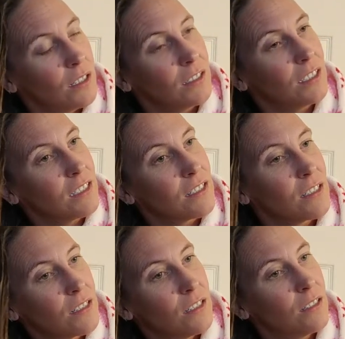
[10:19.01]
at
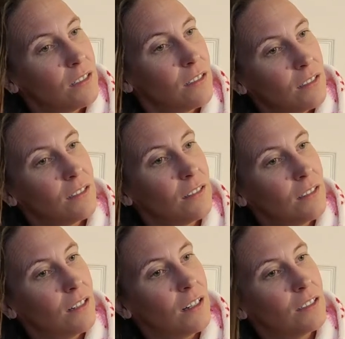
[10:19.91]
least
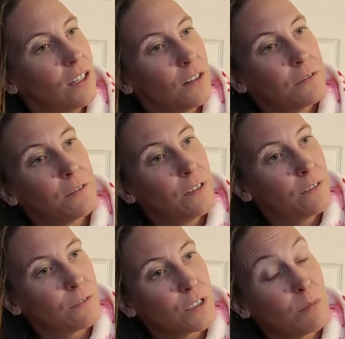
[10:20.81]
enough
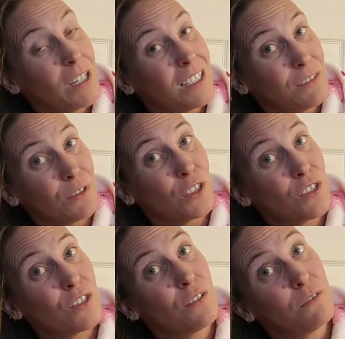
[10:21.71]
for it to make a
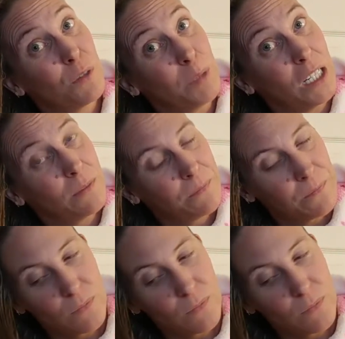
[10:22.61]
difference for me.